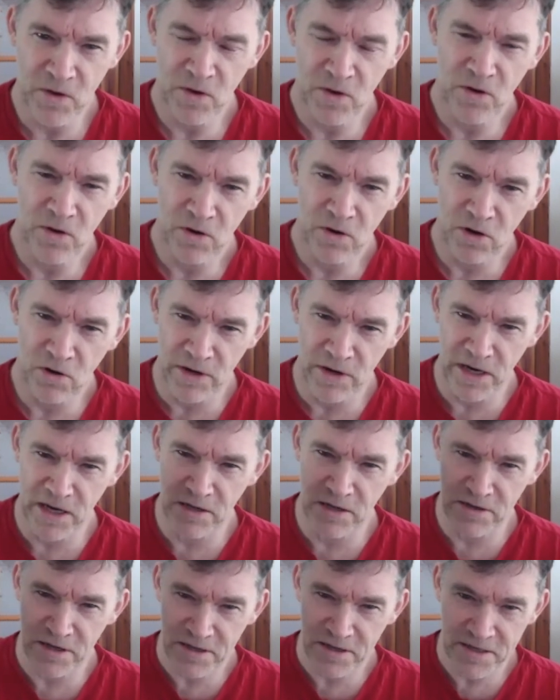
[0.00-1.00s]
or when I
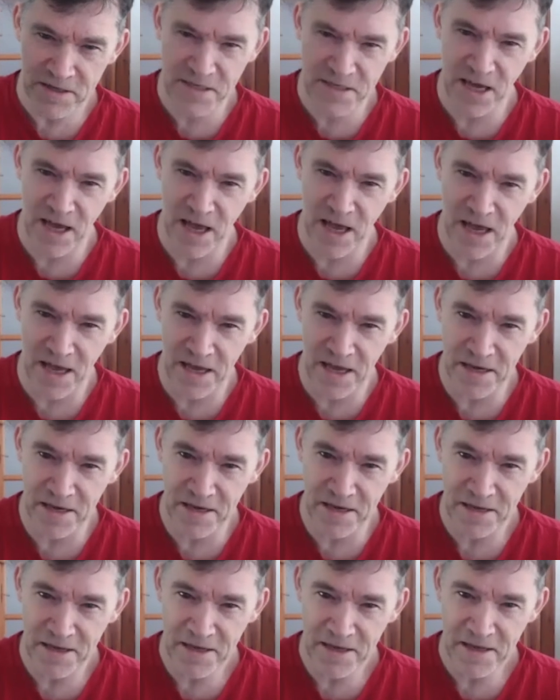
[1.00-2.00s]
look at the
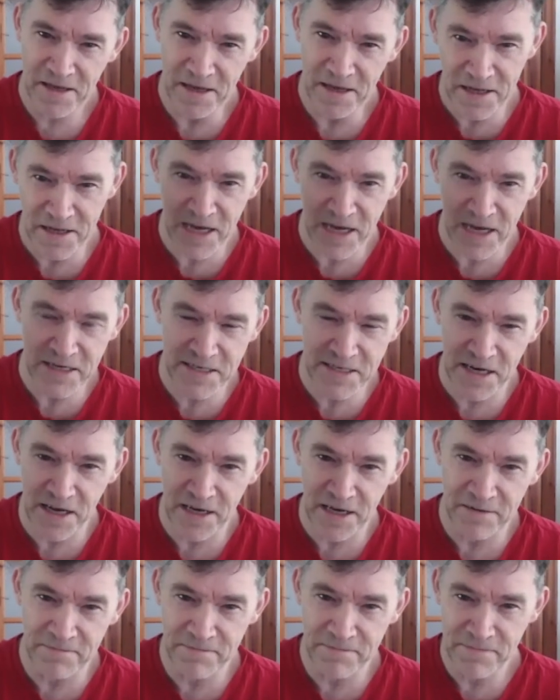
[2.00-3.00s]
sky at
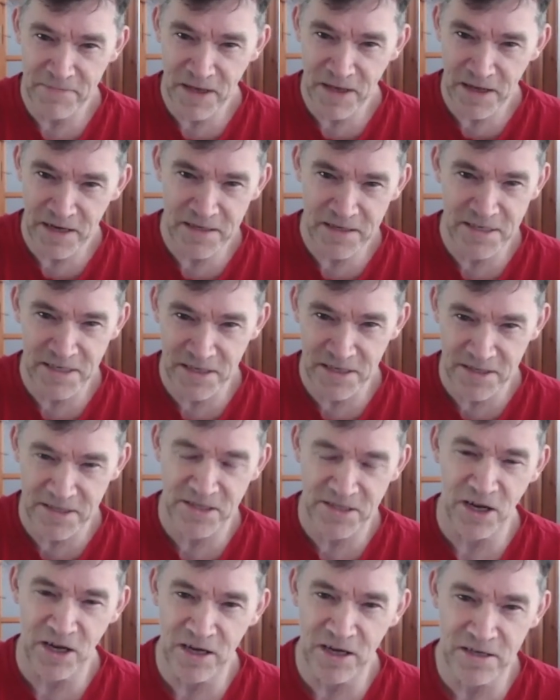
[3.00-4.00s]
nighttime and I see the
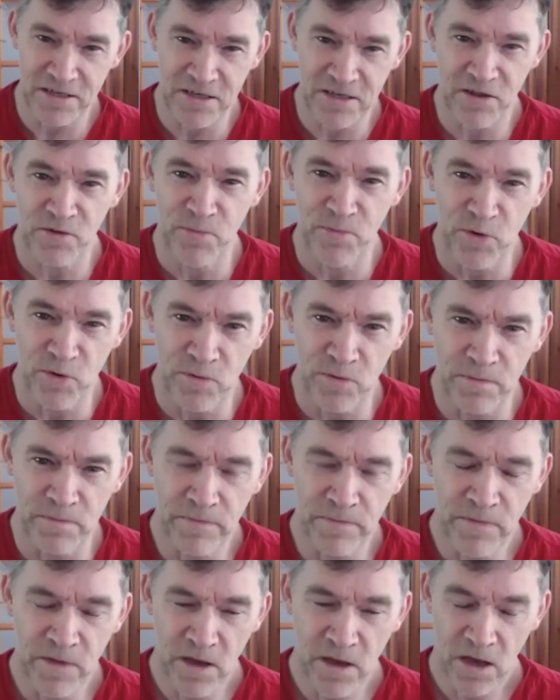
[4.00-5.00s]
stars and the moon,
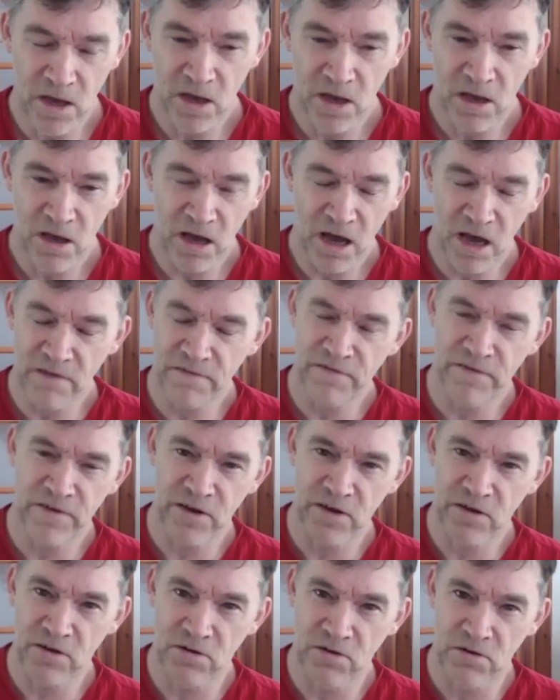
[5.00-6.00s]
I
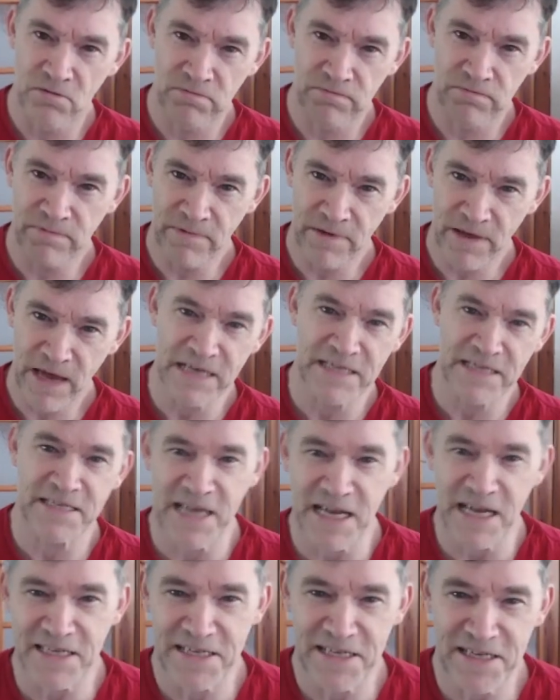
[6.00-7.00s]
feel
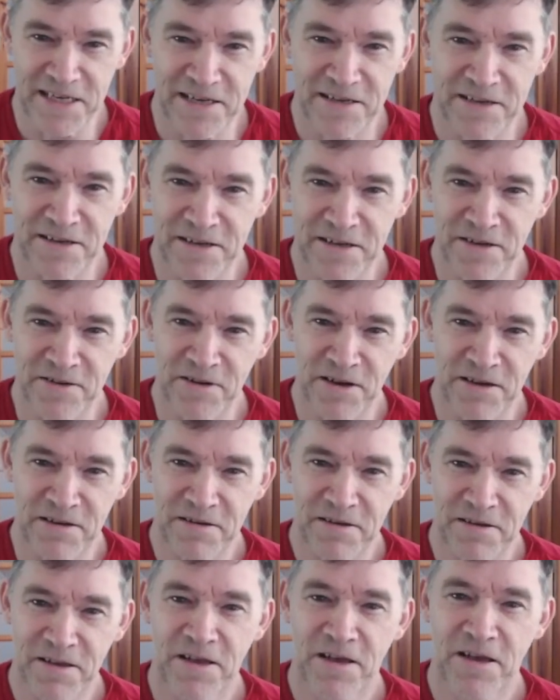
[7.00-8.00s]
ecstatic. You know,
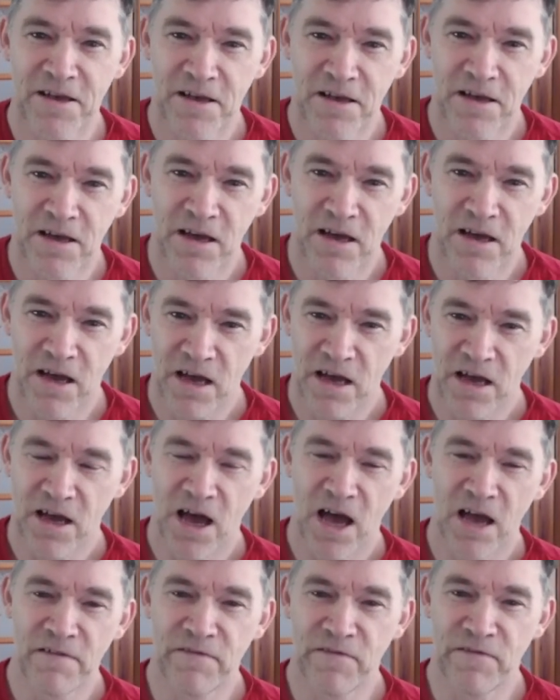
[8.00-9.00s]

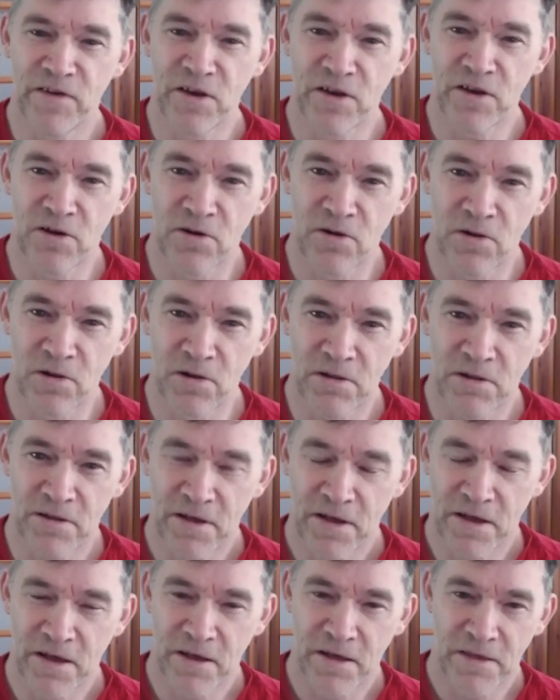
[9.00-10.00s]
I feel
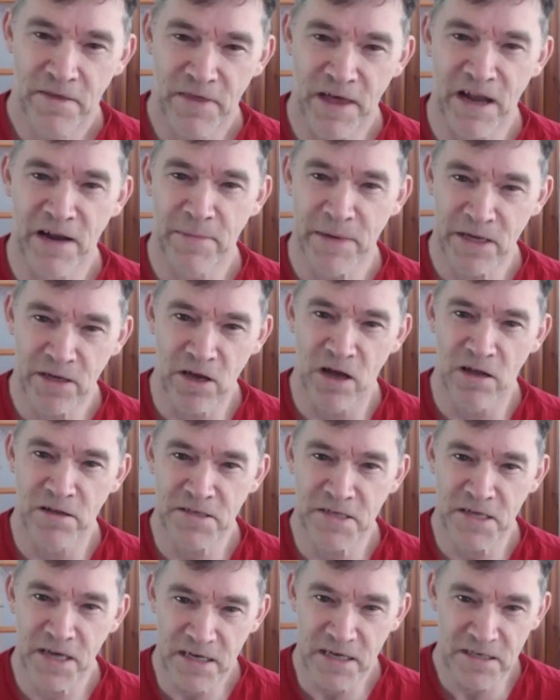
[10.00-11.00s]
that I'm in
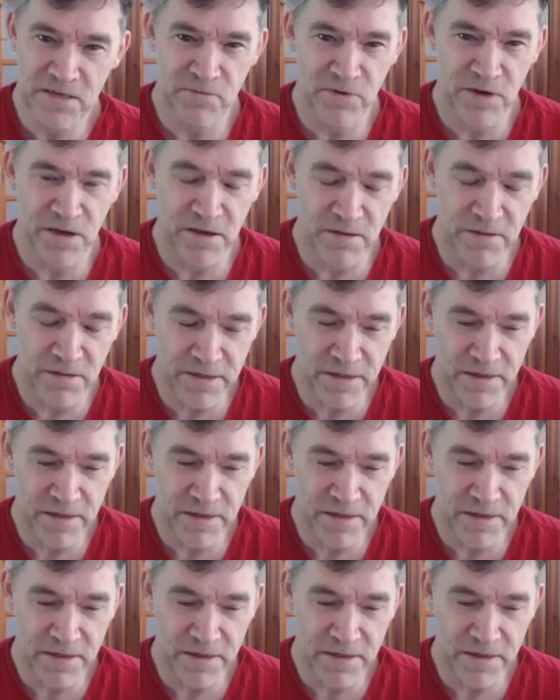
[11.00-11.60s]
contact with